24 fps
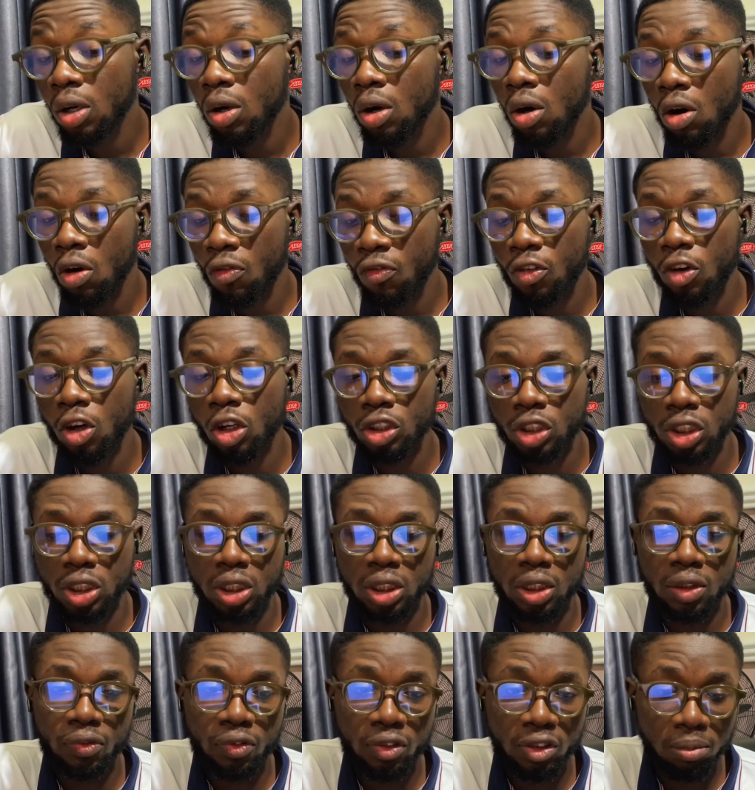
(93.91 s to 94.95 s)
Of course,
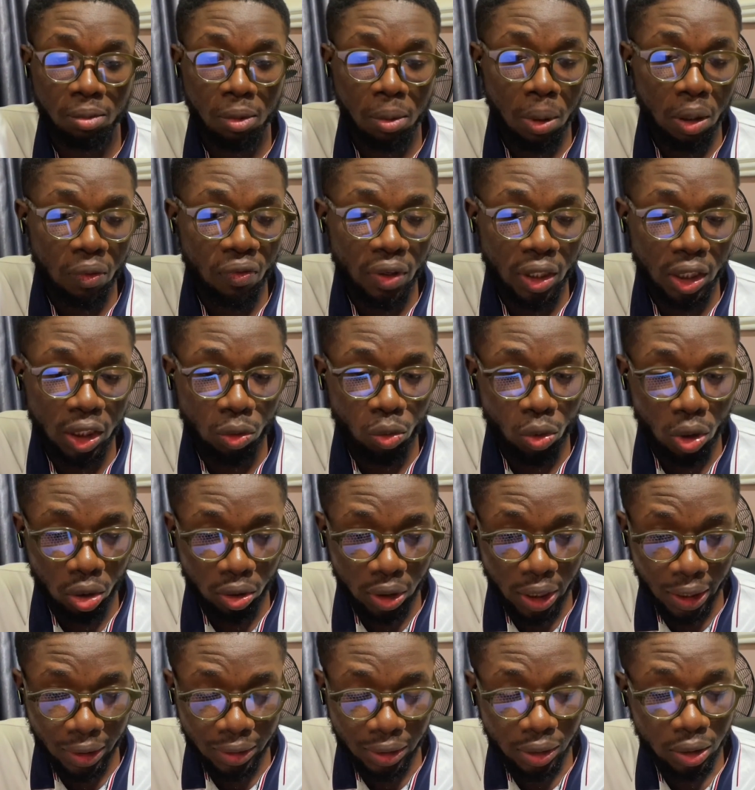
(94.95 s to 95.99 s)
if you remember very well
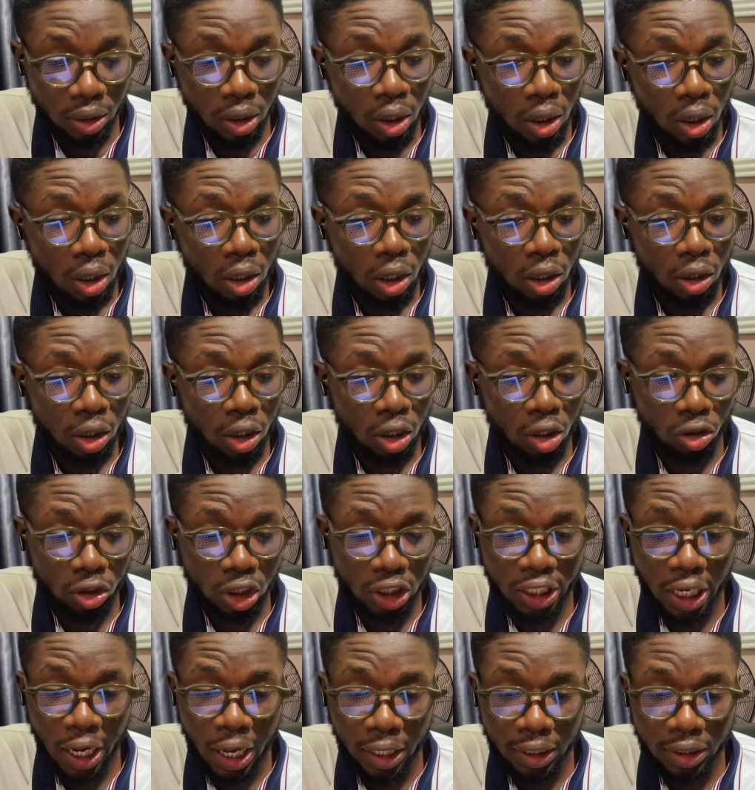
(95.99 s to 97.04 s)
that
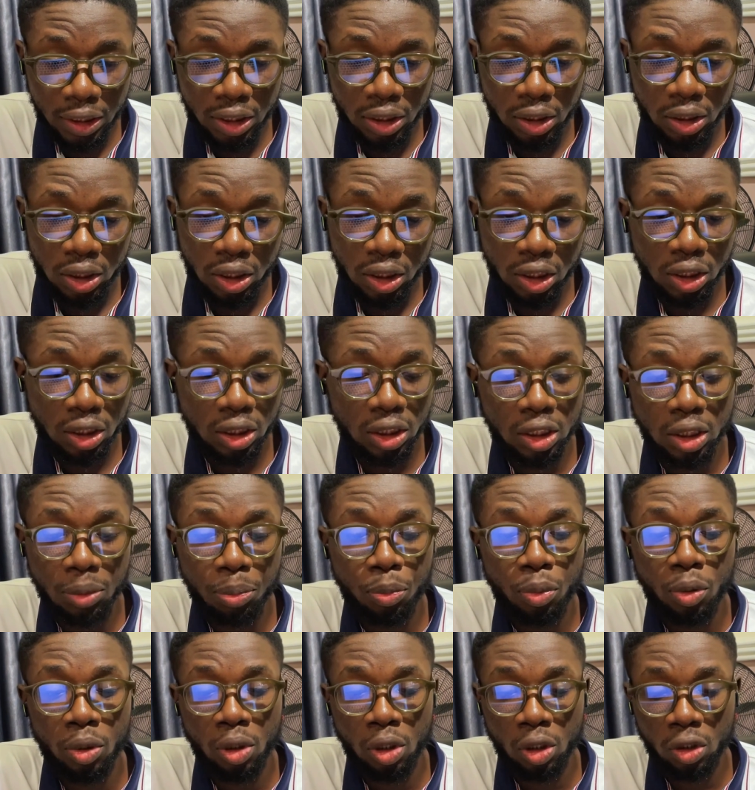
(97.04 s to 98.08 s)
charge is the
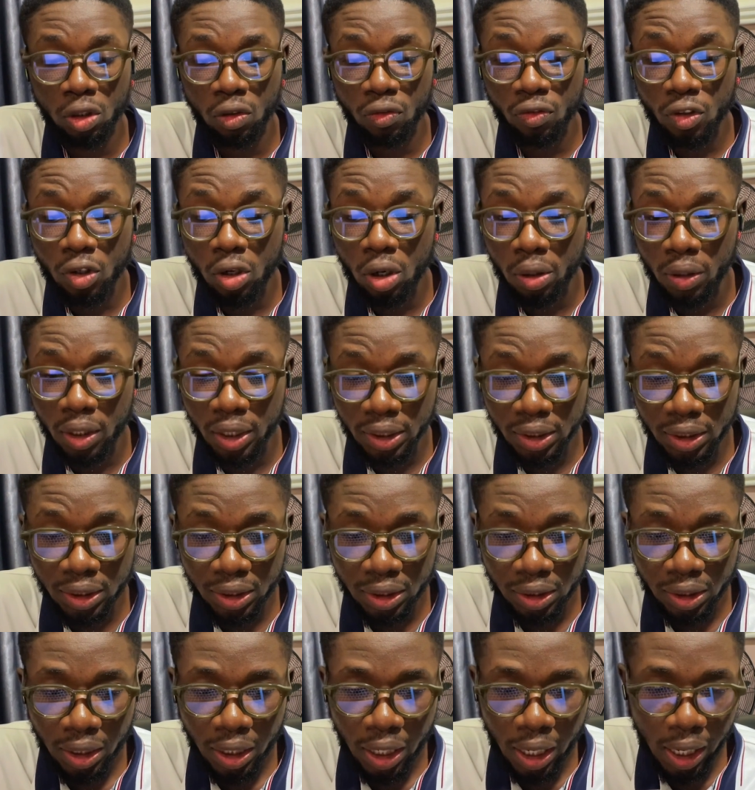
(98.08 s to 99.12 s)
product of current
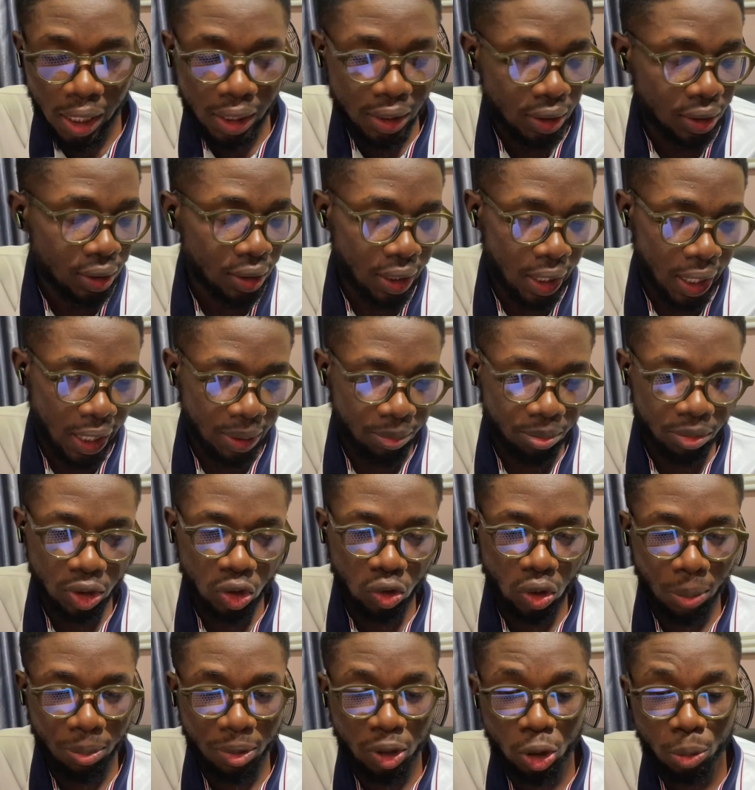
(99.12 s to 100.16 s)
and time. So
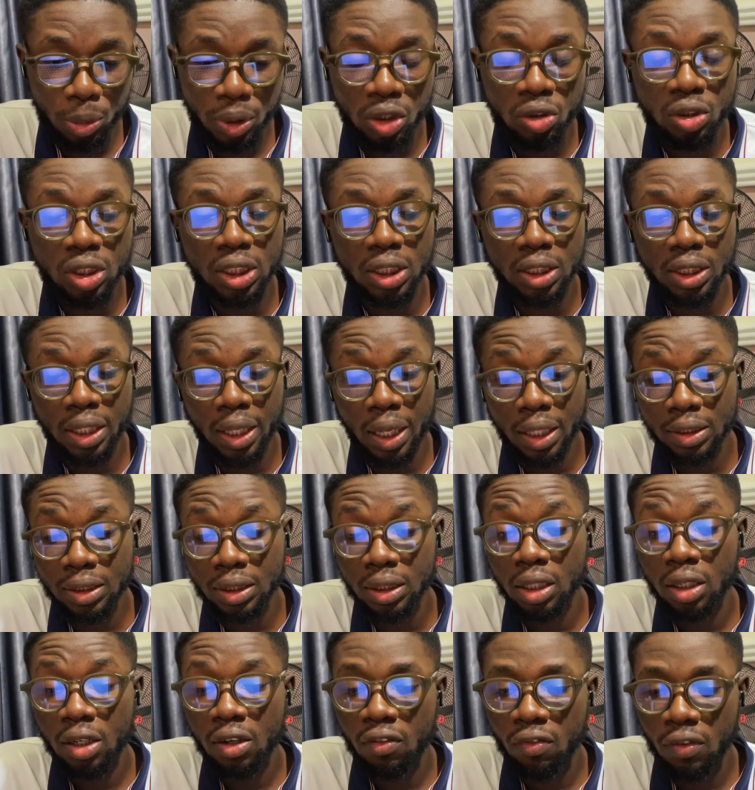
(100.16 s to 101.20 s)
I'm going to be using that
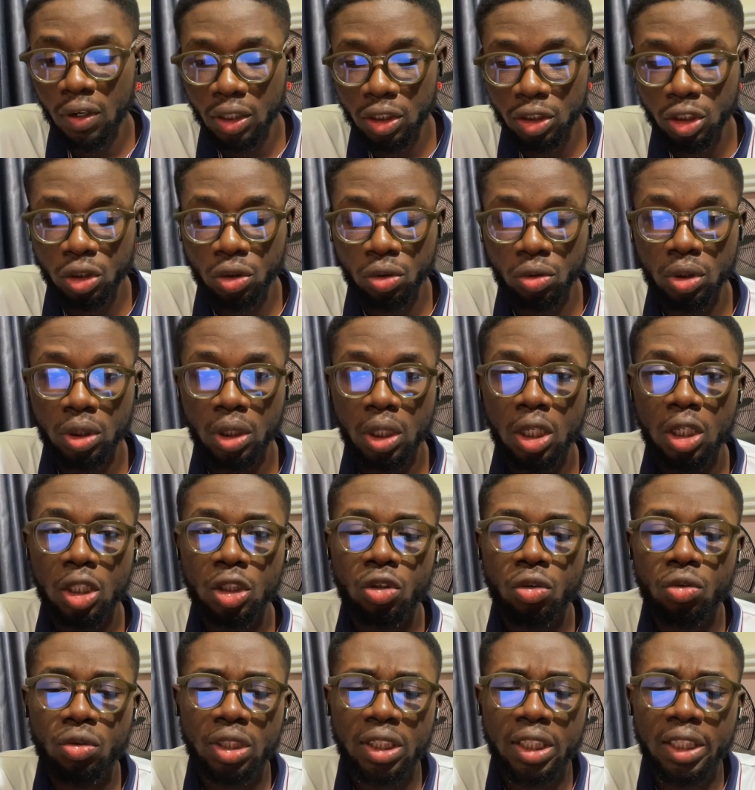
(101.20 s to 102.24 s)
very soon. So
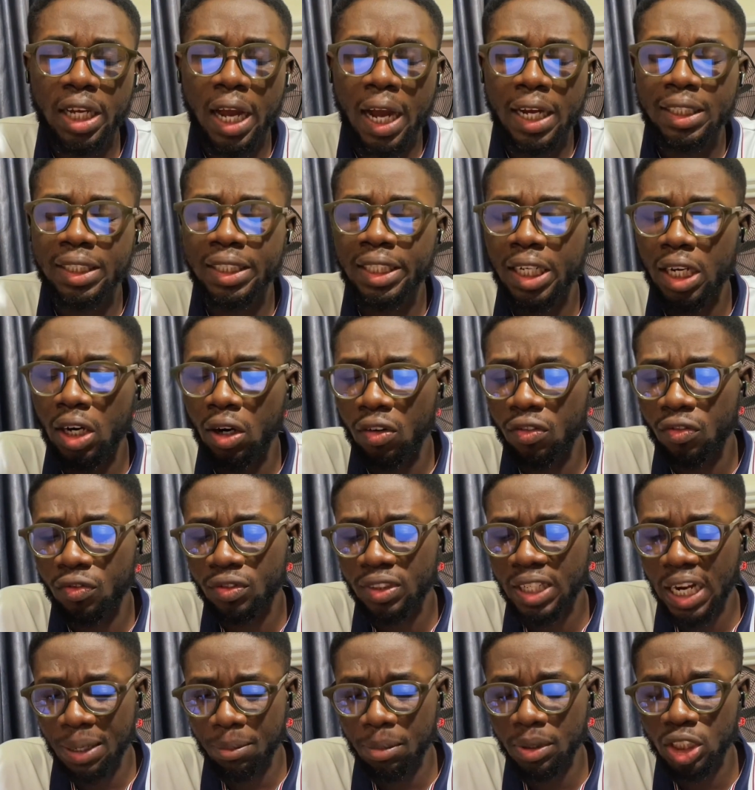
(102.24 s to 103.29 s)
the idea of
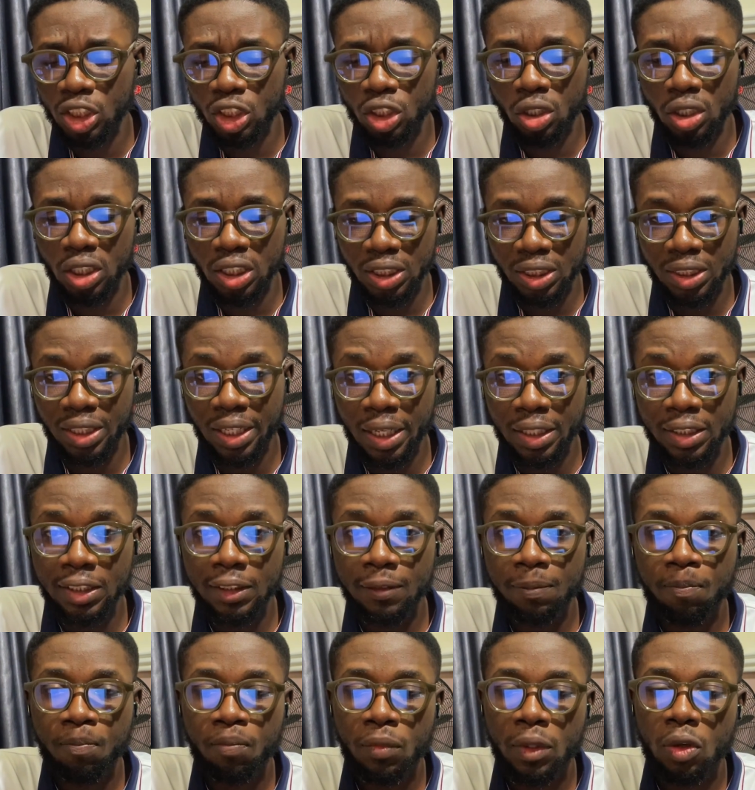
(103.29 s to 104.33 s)
dimension is that
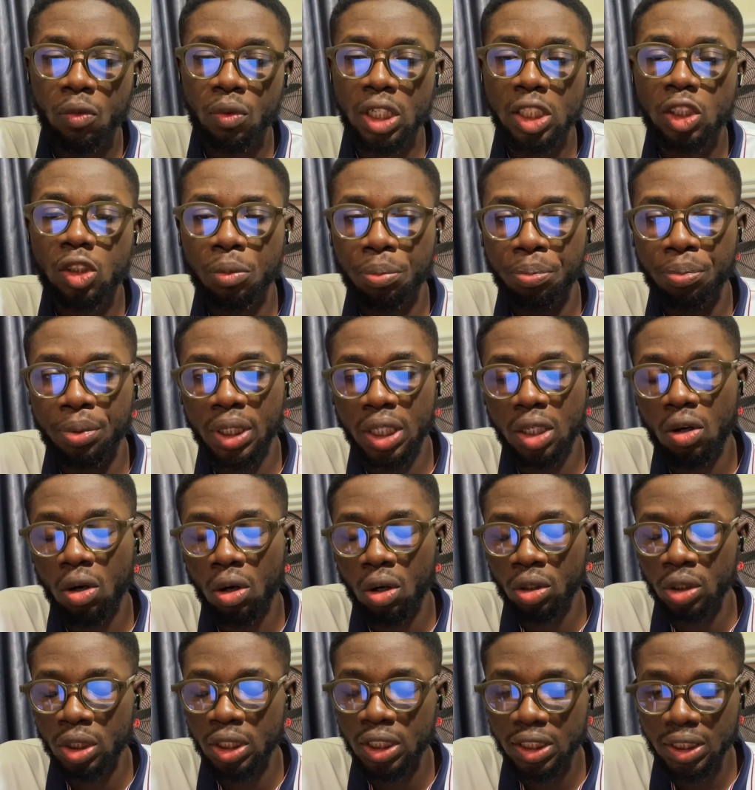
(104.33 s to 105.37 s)
we need to break
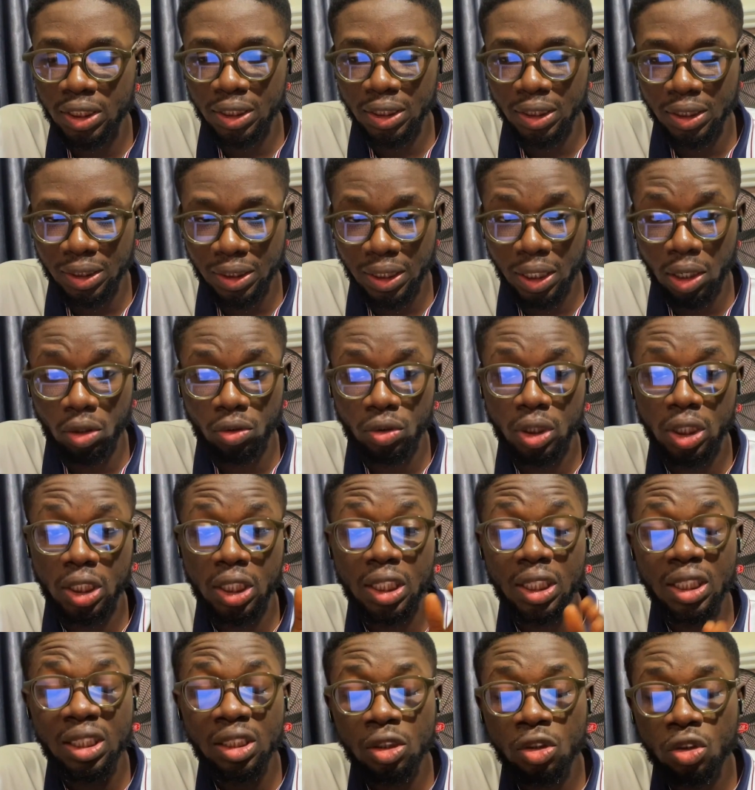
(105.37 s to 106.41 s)
all these things down
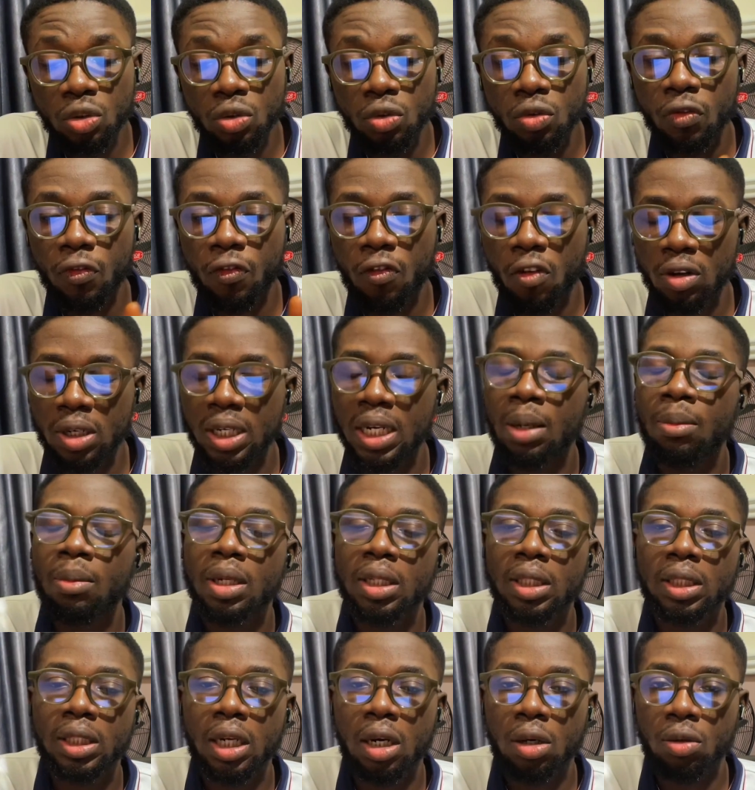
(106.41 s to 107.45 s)
into
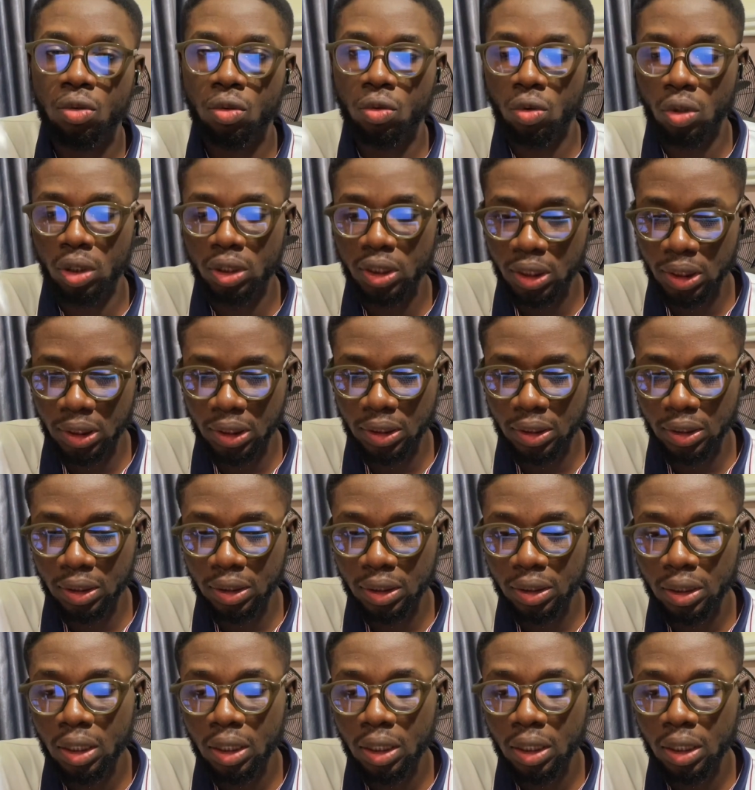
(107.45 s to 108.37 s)
fundamental quantities.